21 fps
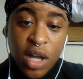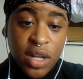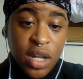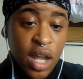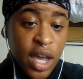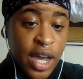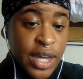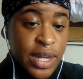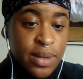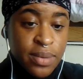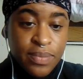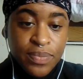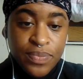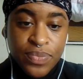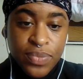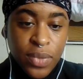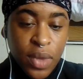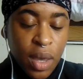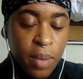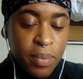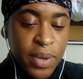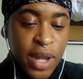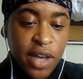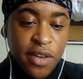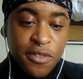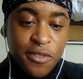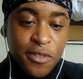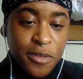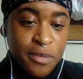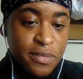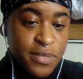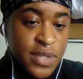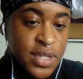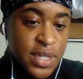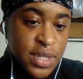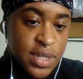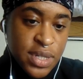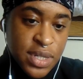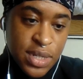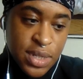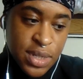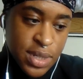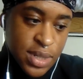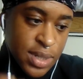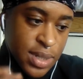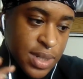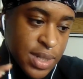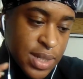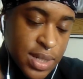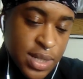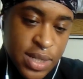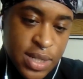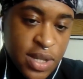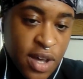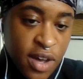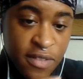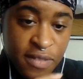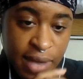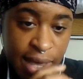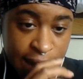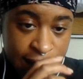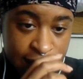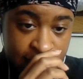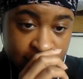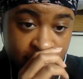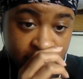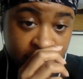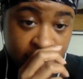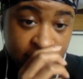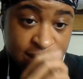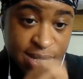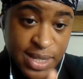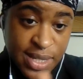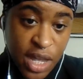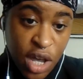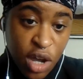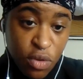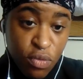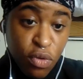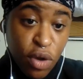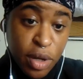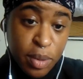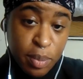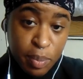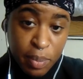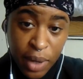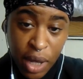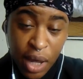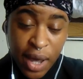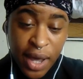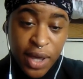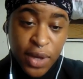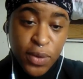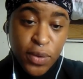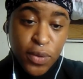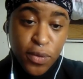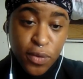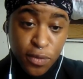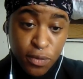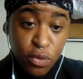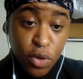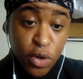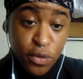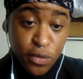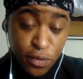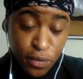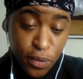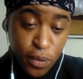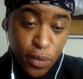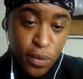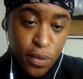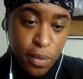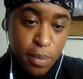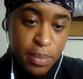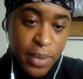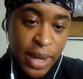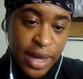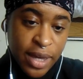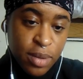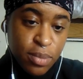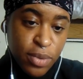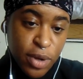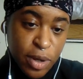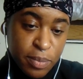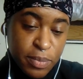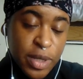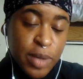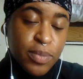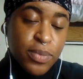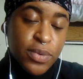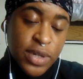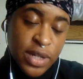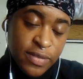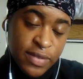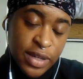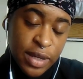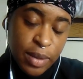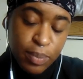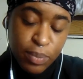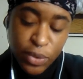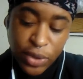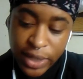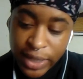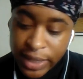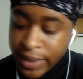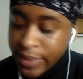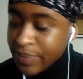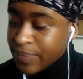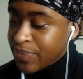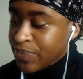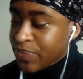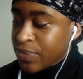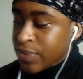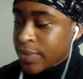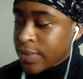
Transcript: online platform to discover any events that are run by or run for Black and Brown people living in Berlin.